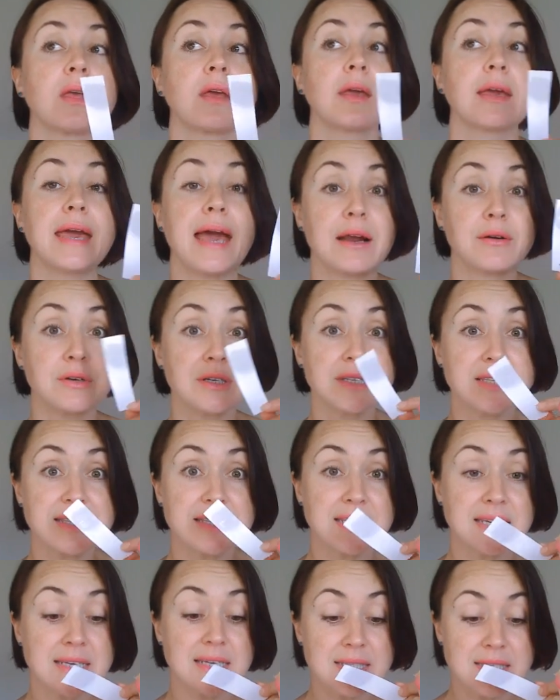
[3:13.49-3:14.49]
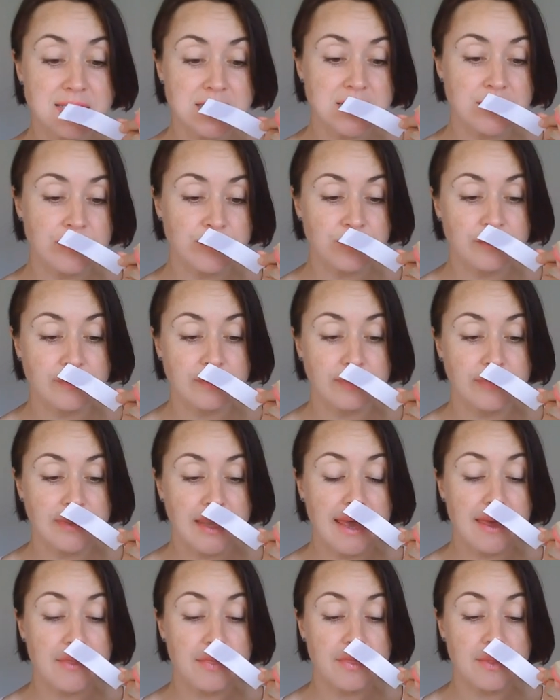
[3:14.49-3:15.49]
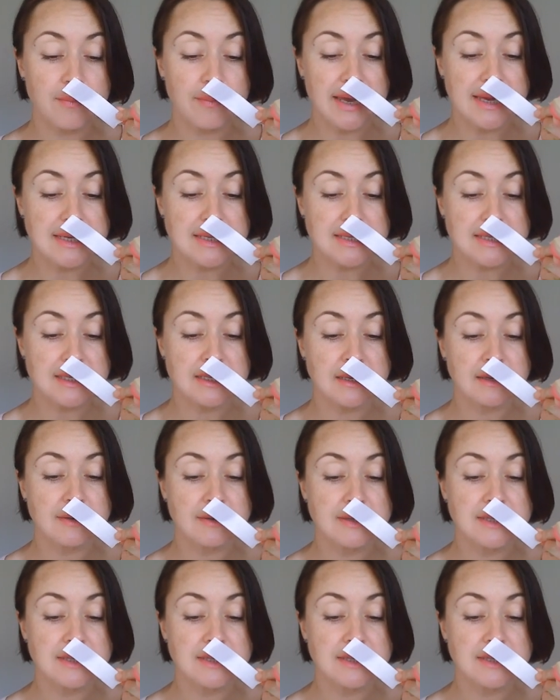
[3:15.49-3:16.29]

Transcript: carrot seeds, and the base